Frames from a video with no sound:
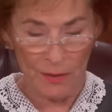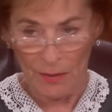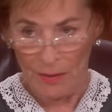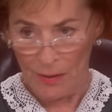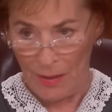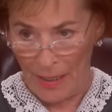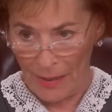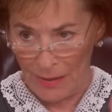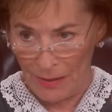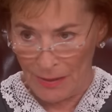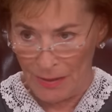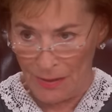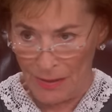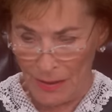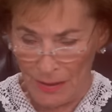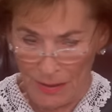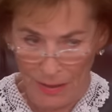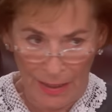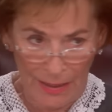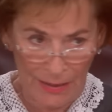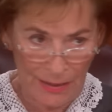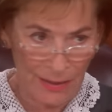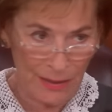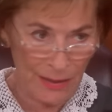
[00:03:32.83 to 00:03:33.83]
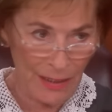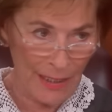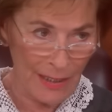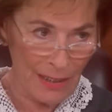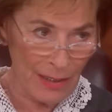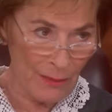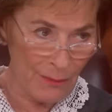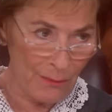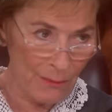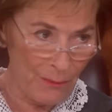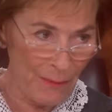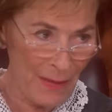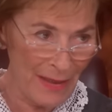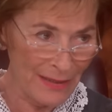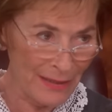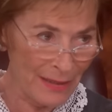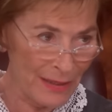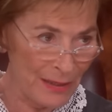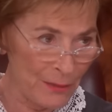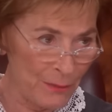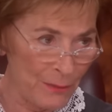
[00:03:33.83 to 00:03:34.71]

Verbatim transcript: That's like a Bentley